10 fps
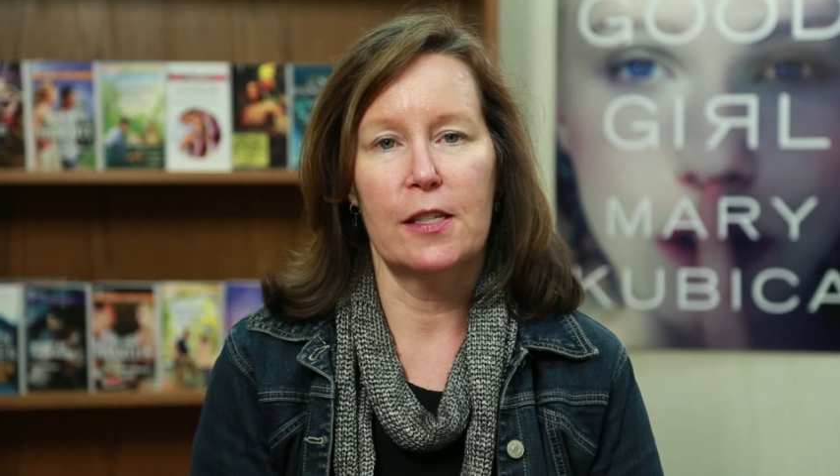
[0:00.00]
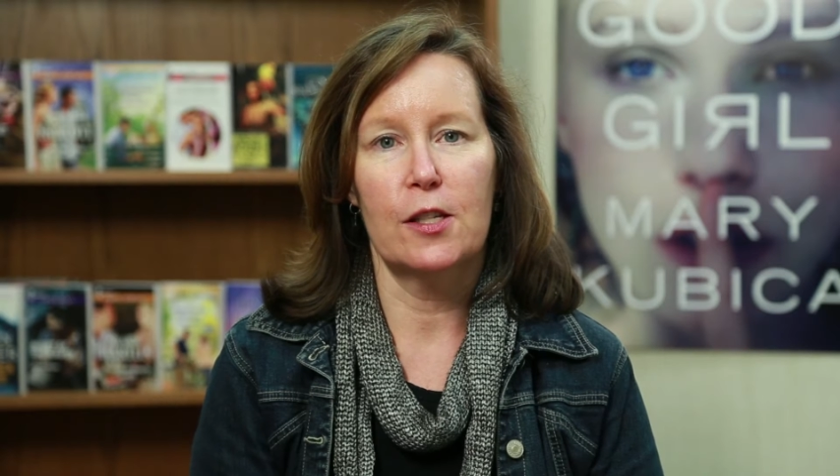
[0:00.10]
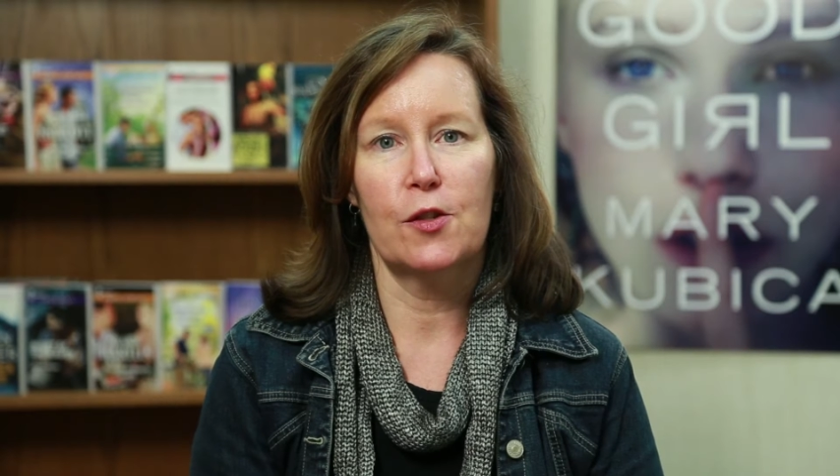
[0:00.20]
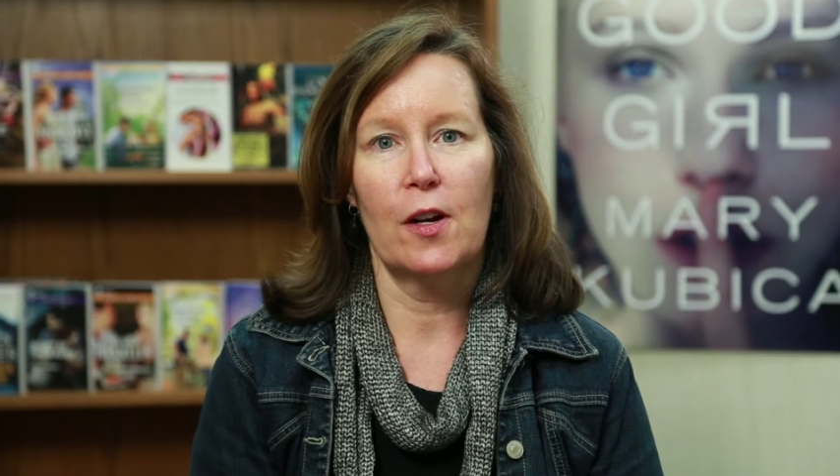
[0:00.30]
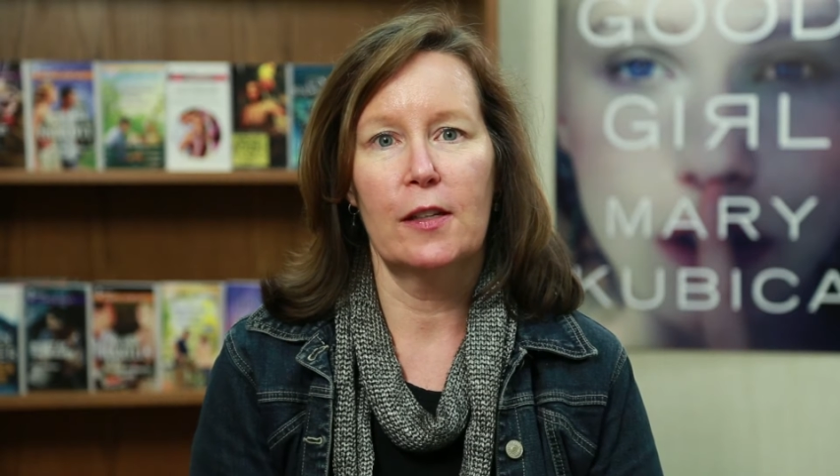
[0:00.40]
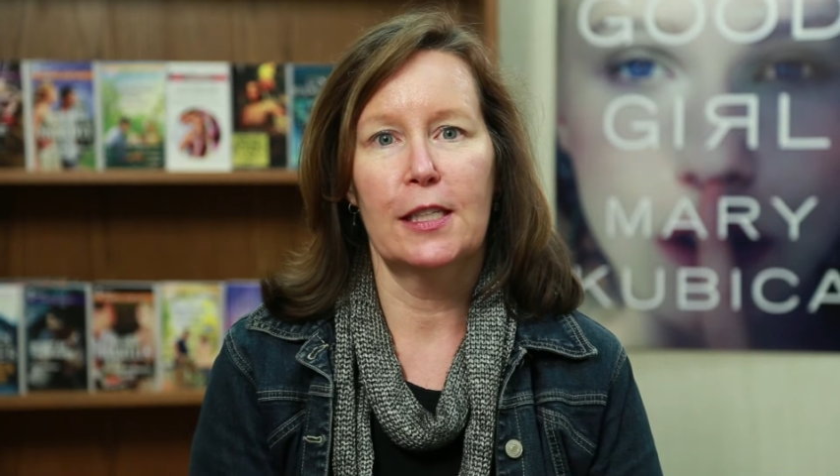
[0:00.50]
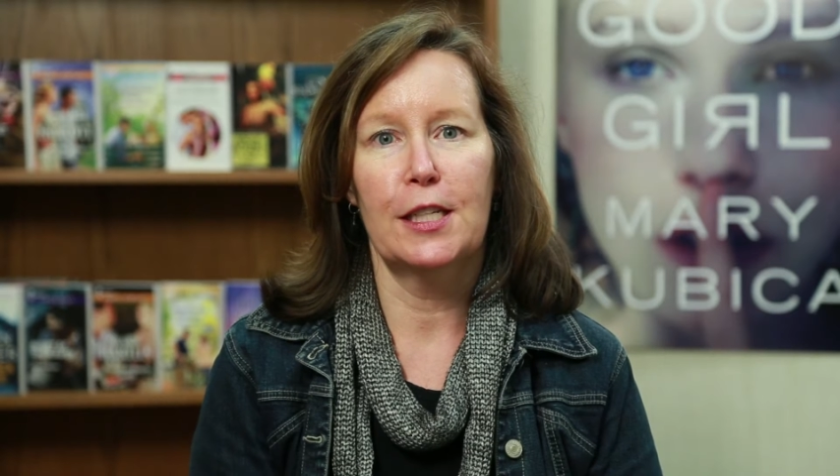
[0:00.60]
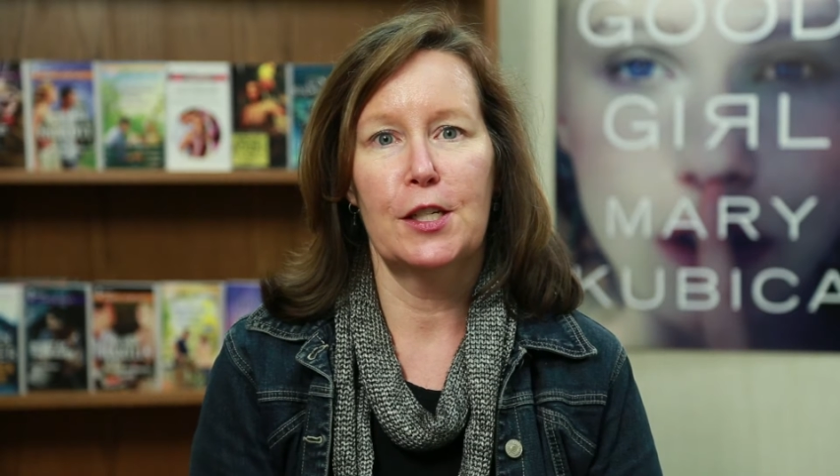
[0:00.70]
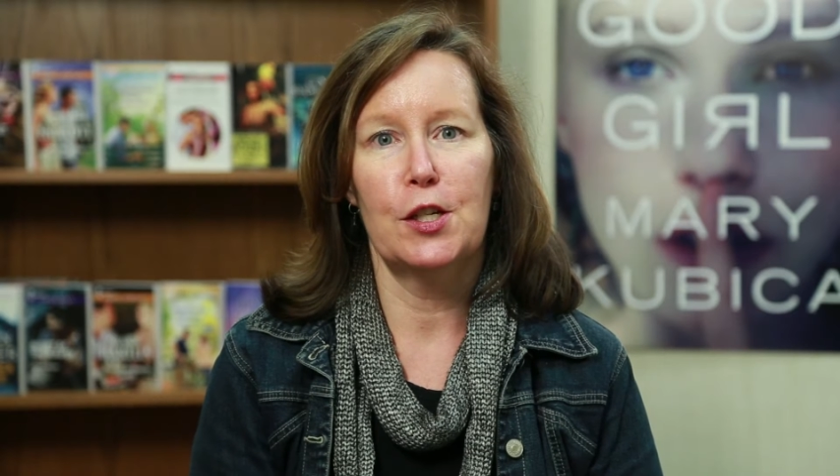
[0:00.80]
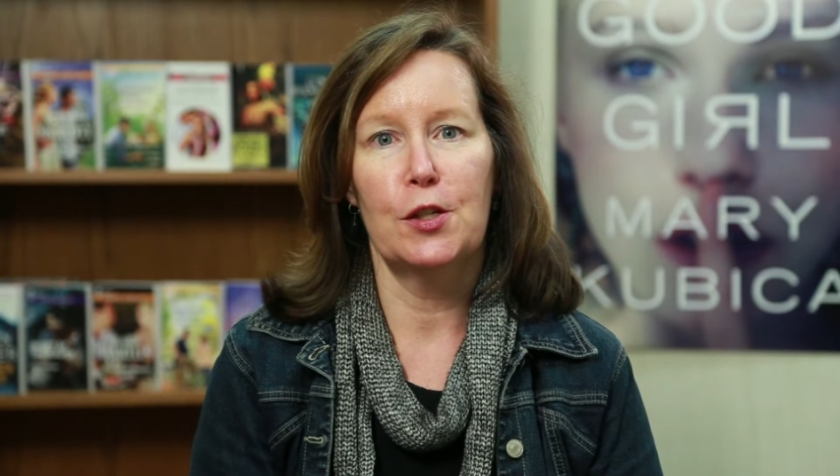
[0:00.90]
is
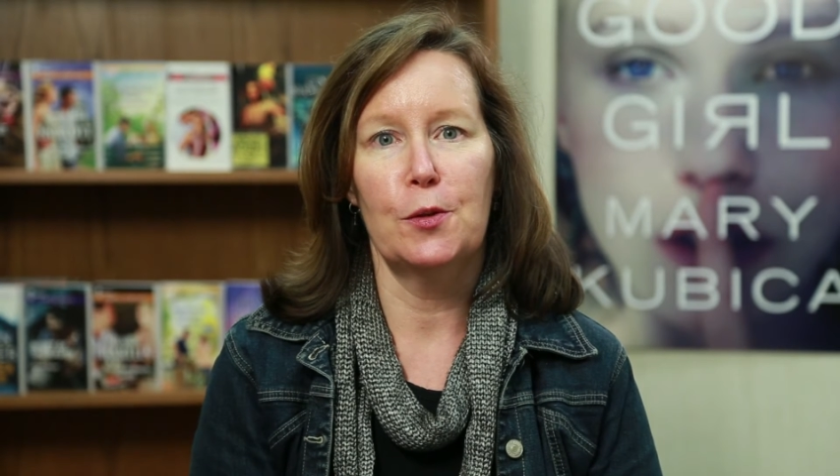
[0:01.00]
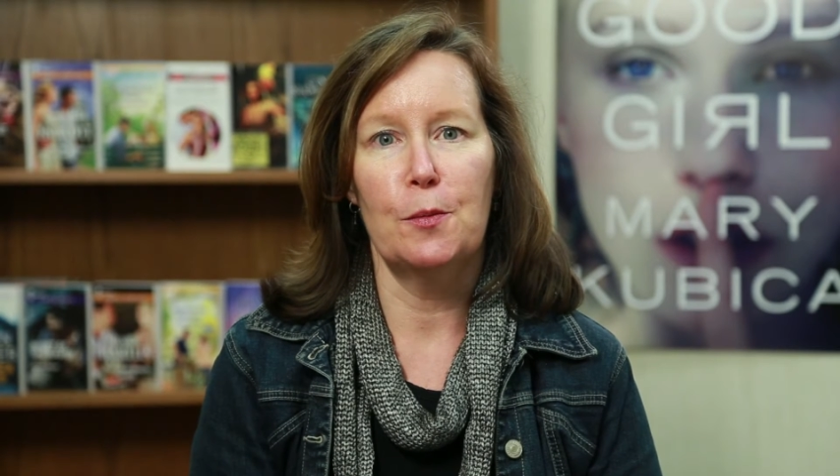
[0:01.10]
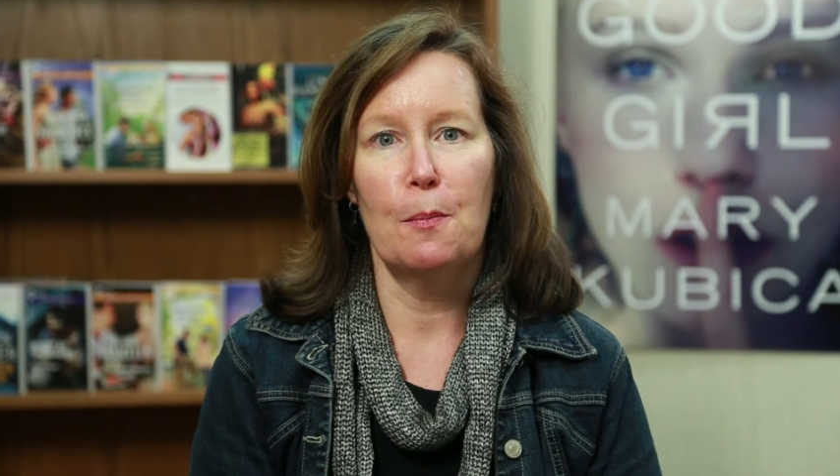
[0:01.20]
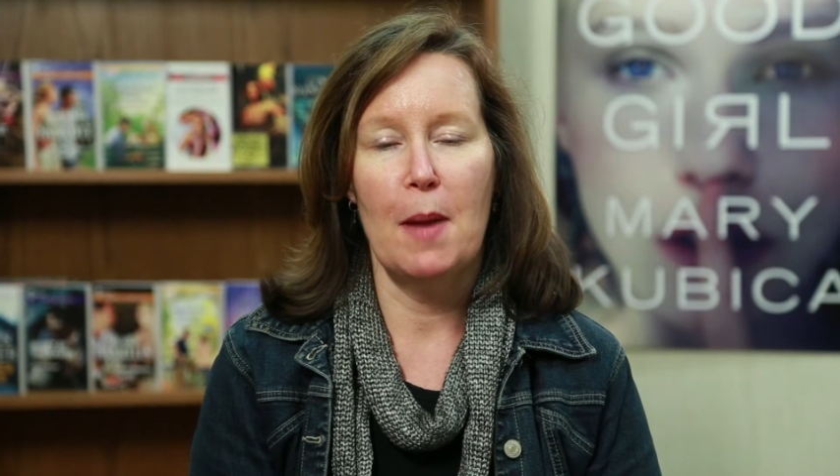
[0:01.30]
struggling to